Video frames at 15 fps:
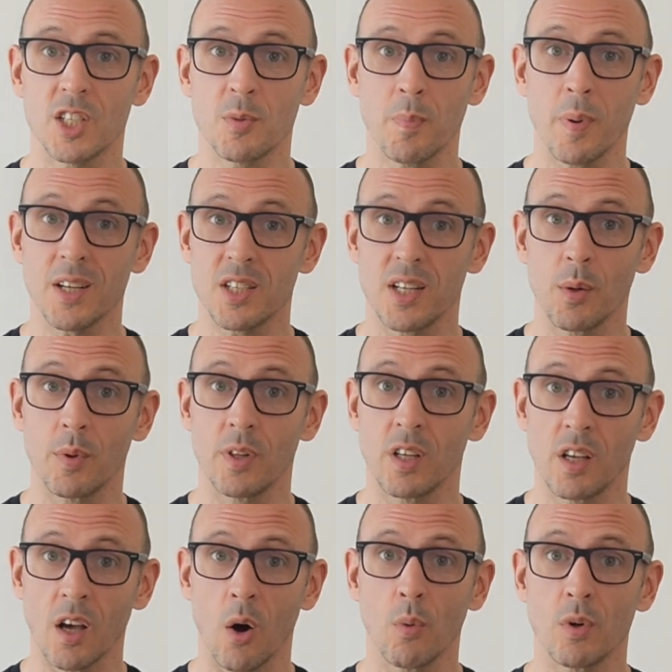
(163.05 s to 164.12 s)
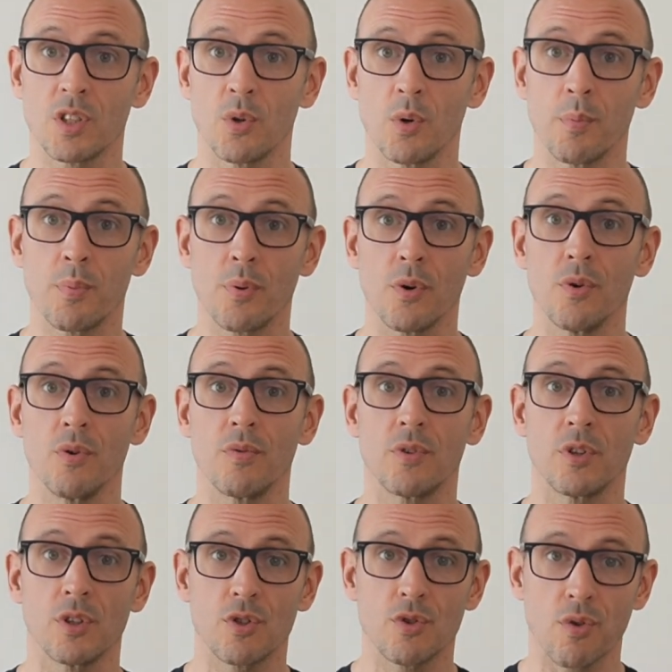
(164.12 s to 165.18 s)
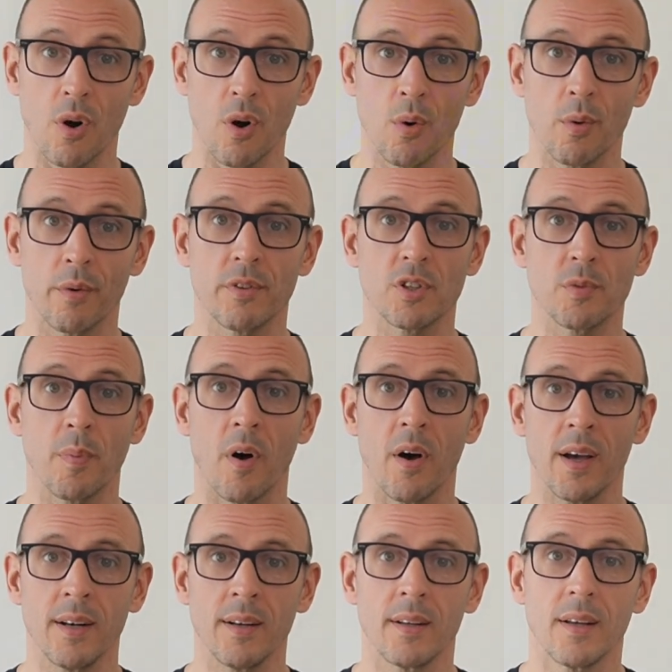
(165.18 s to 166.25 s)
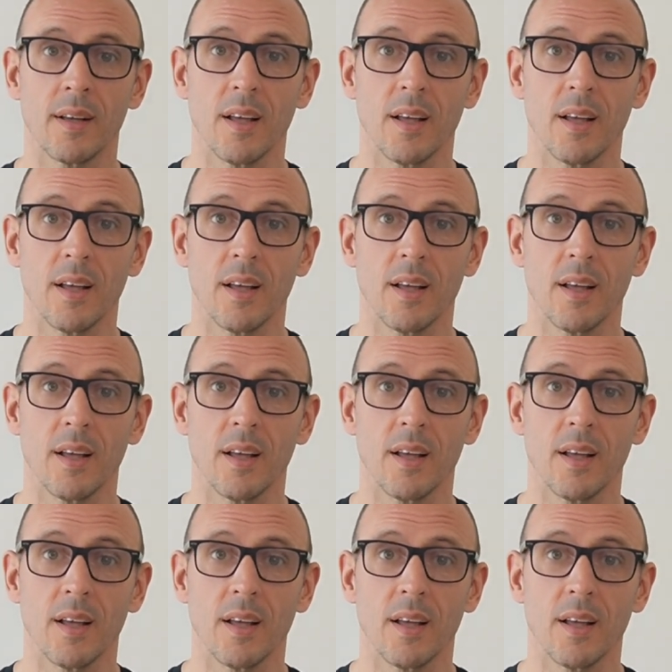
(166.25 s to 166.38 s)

especially when the goal is to improve control of the spine